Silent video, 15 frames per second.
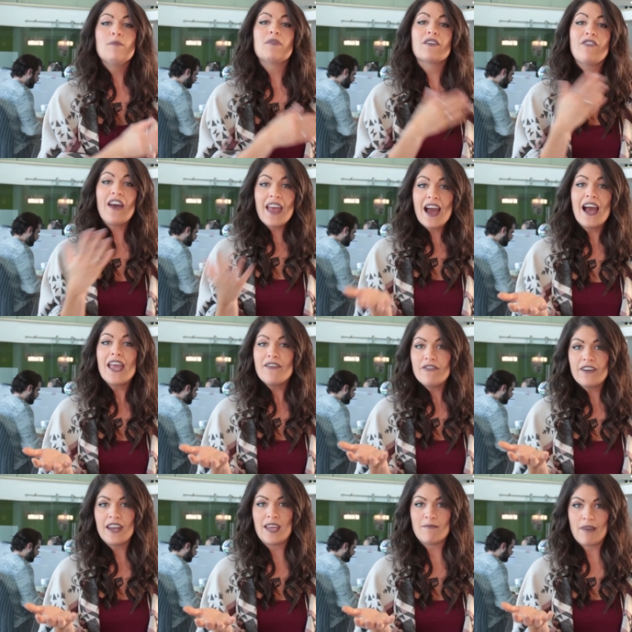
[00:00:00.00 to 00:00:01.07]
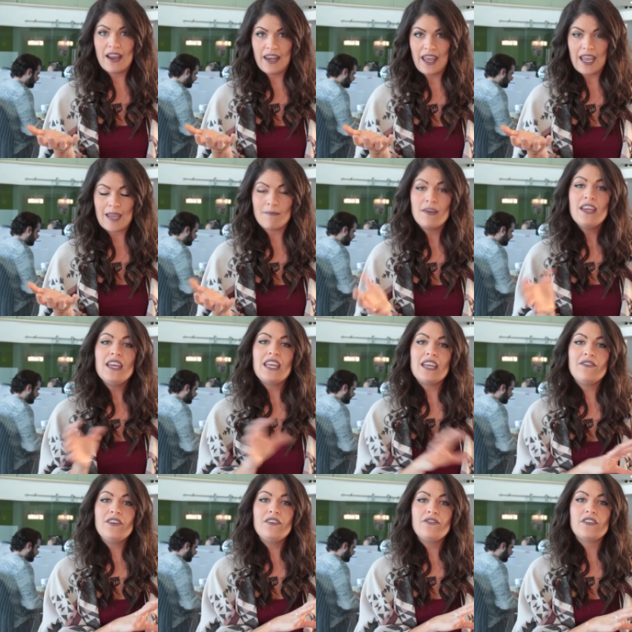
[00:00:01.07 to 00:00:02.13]
But if I hyphenate my name,
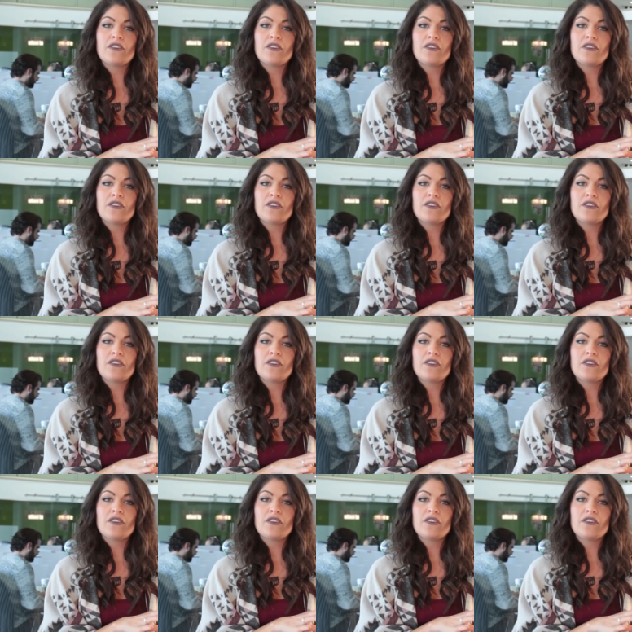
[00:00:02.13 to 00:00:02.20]
even if